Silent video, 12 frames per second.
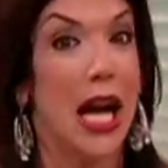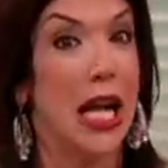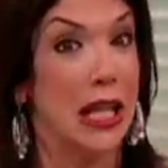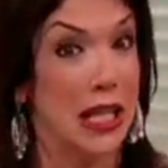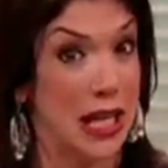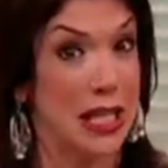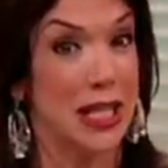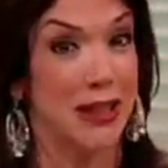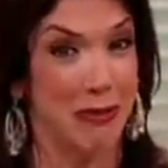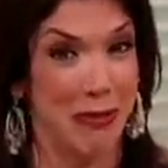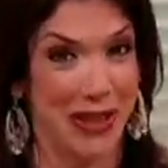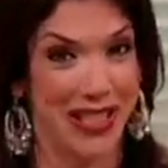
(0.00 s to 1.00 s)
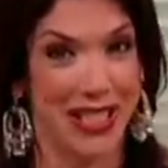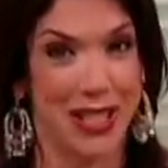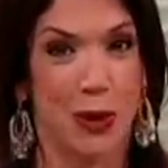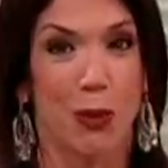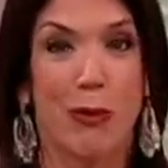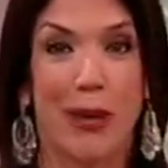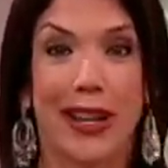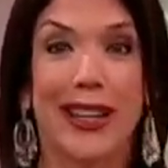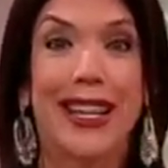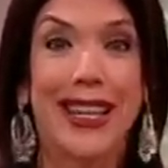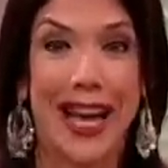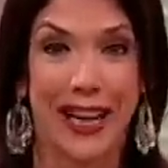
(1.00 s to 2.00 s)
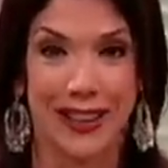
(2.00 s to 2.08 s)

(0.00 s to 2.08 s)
a lot of buzz, Rebecca Nash.